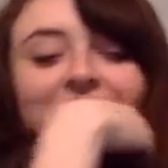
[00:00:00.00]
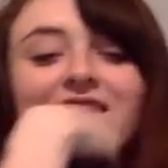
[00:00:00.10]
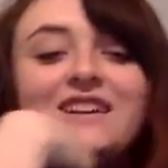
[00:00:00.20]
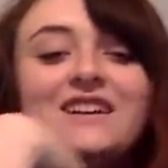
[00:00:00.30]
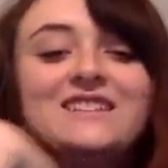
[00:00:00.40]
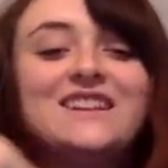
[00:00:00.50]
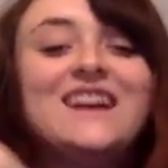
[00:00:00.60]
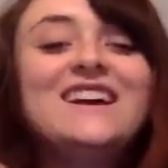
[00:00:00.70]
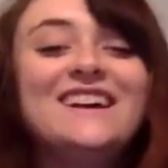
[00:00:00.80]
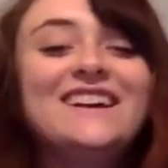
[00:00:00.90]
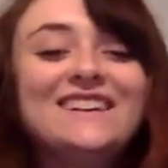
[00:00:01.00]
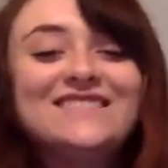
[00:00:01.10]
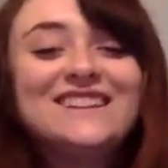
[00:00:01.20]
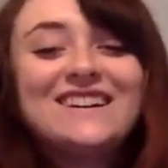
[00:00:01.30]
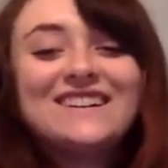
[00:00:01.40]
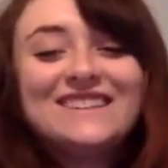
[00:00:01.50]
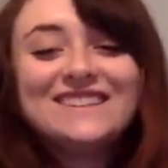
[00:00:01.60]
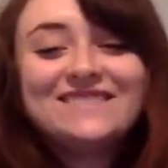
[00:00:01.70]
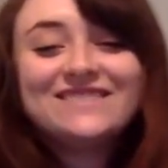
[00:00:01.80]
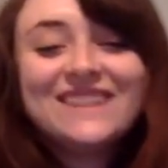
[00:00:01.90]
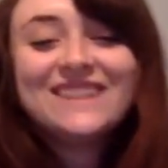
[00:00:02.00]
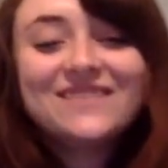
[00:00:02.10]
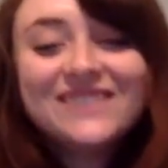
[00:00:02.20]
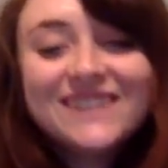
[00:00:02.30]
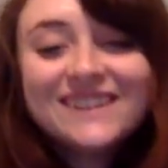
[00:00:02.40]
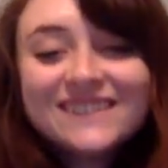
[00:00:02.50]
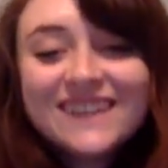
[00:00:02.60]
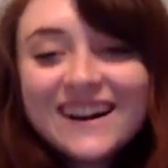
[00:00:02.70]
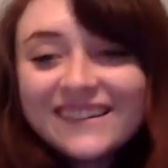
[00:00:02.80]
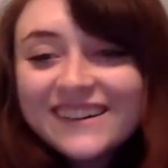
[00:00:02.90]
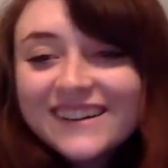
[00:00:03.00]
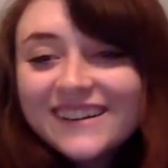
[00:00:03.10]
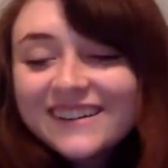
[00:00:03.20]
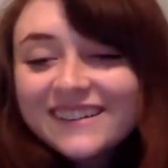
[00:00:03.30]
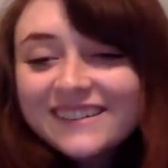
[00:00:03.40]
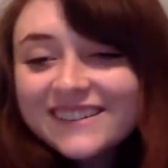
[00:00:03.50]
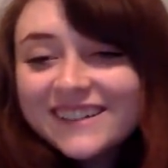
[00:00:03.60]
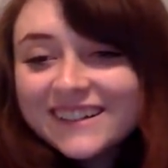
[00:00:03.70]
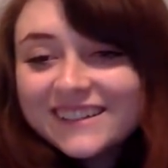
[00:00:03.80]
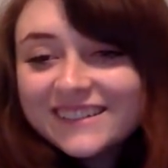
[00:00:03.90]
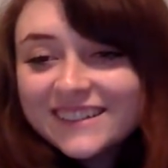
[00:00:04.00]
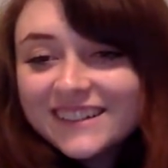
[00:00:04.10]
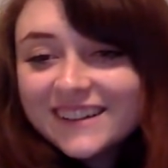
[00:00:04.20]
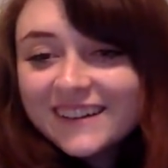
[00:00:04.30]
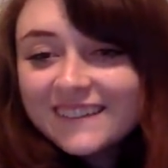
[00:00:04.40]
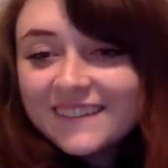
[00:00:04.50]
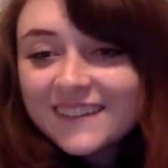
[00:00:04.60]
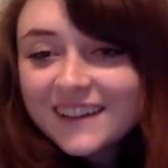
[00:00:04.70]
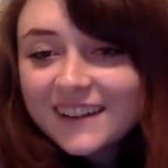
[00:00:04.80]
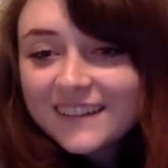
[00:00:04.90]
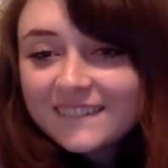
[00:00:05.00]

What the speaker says: Guys, I'm sorry, this is a random video now. Whoa. Okay.